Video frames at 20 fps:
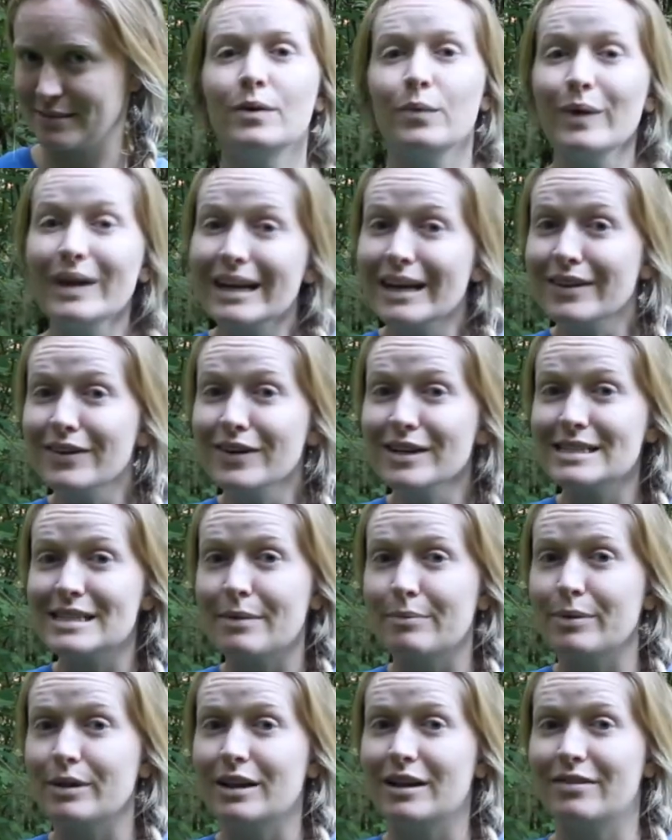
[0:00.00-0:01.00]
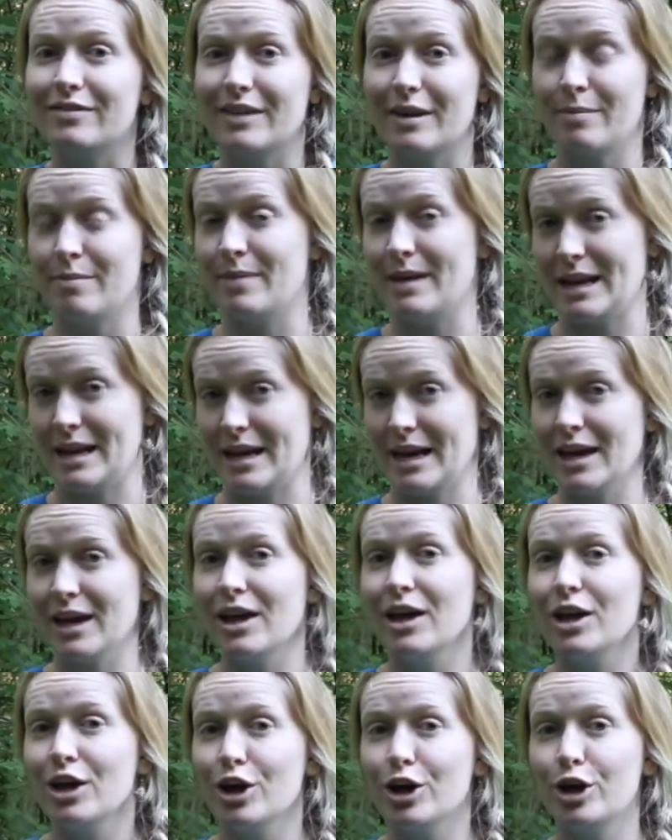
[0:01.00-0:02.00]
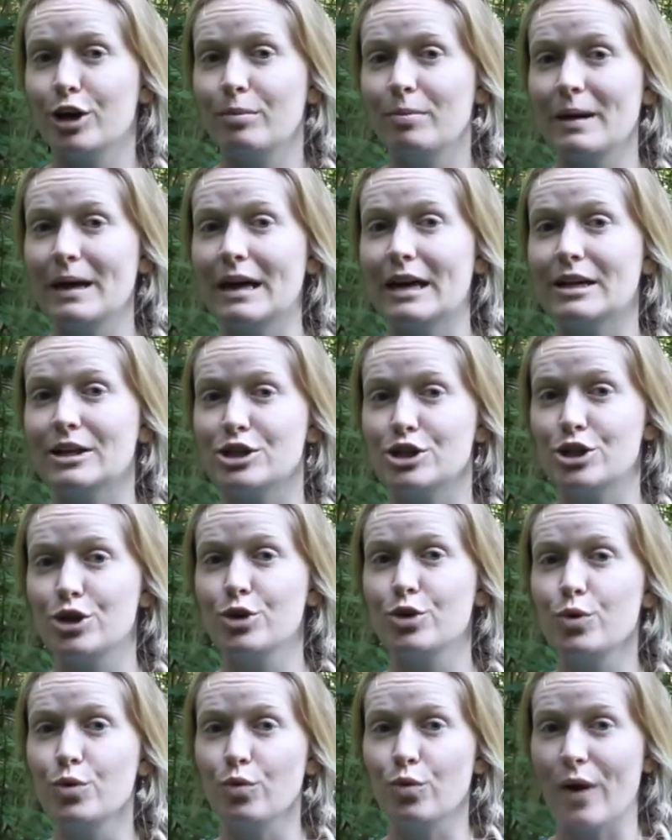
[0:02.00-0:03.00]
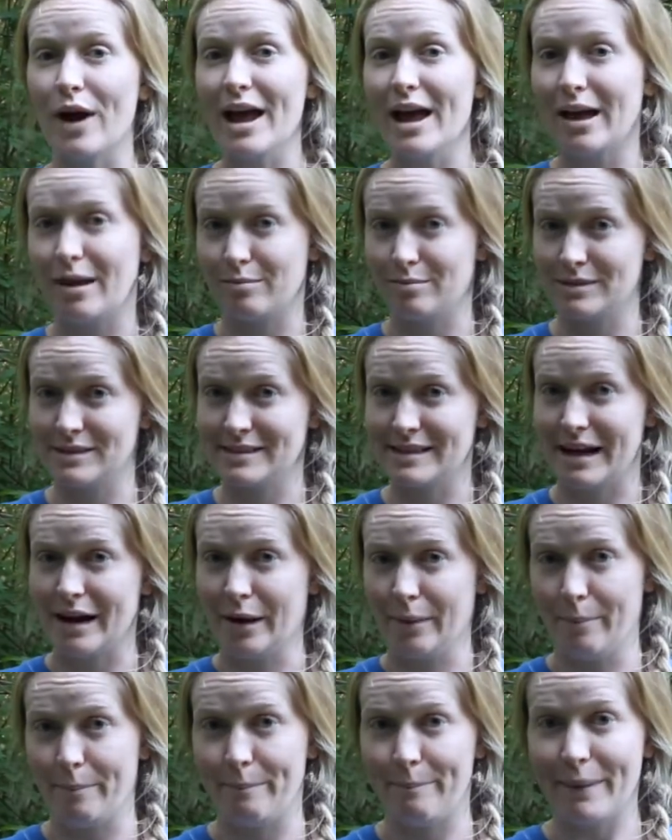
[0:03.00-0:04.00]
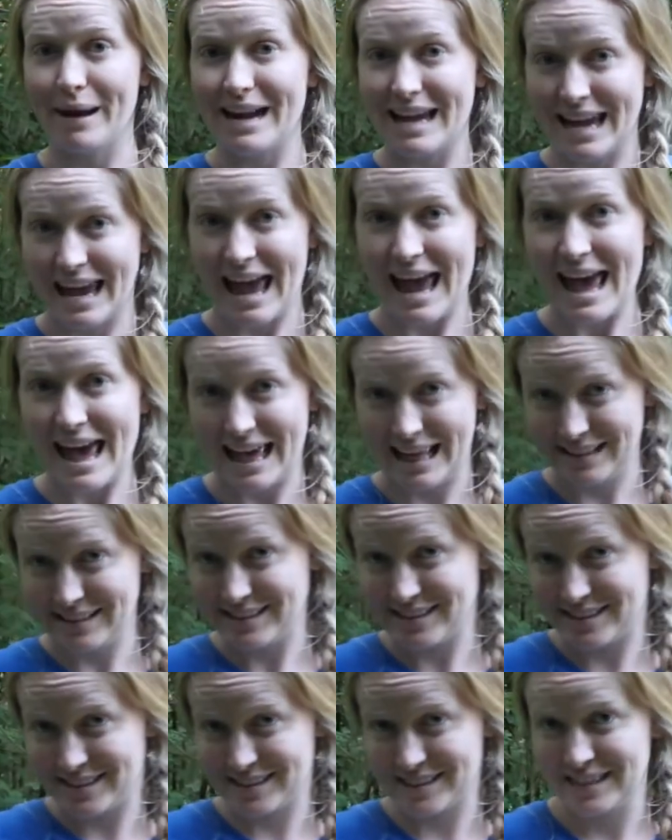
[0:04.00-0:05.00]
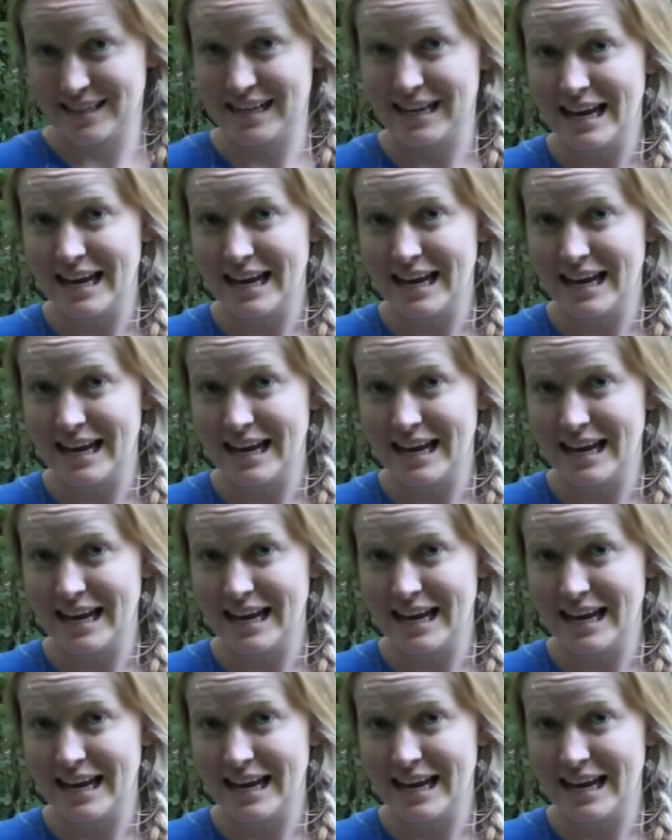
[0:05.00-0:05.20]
One other example of competing could be two rams that are butting heads,